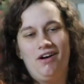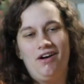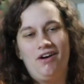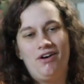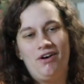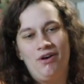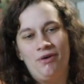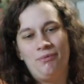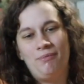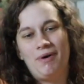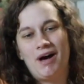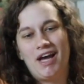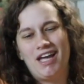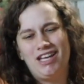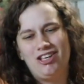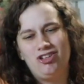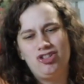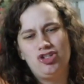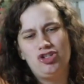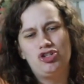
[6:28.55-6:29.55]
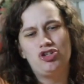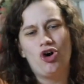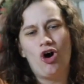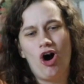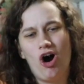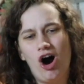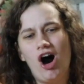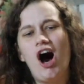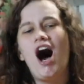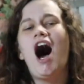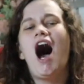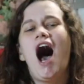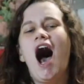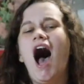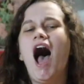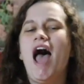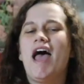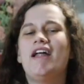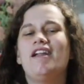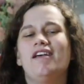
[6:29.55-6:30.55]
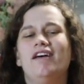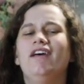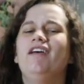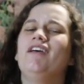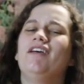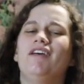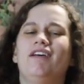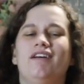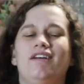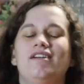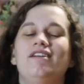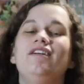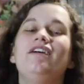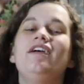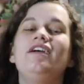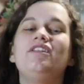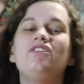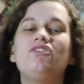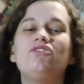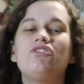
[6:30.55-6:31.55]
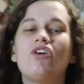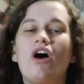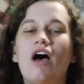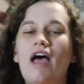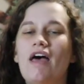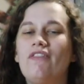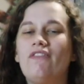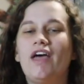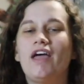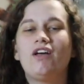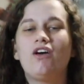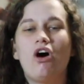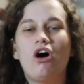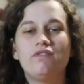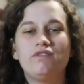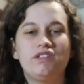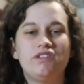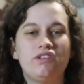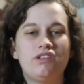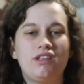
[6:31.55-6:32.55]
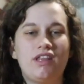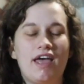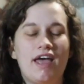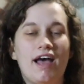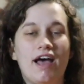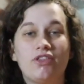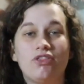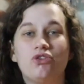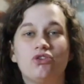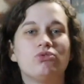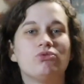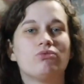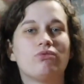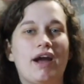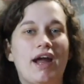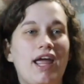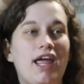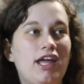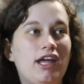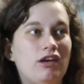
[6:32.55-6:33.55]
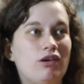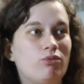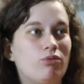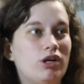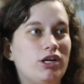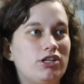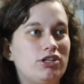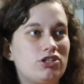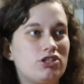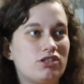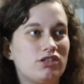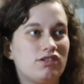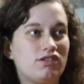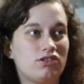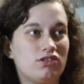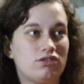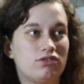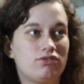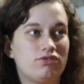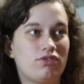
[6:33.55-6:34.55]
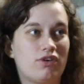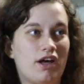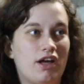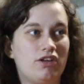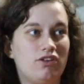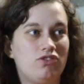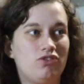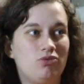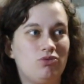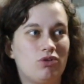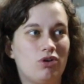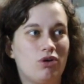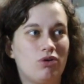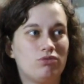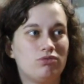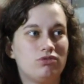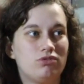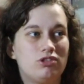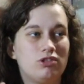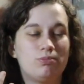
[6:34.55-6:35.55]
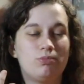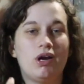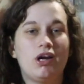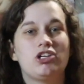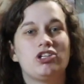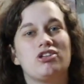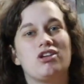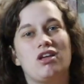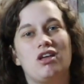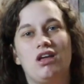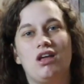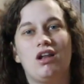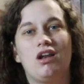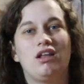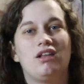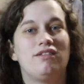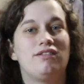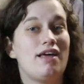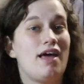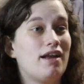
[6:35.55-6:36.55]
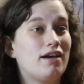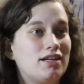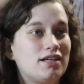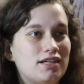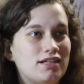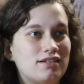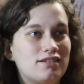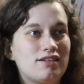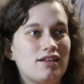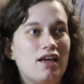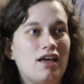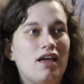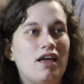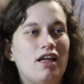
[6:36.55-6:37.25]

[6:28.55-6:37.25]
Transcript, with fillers: Oh my god. It's so, and like obviously they had the rain, which signifies, you know, depression and sadness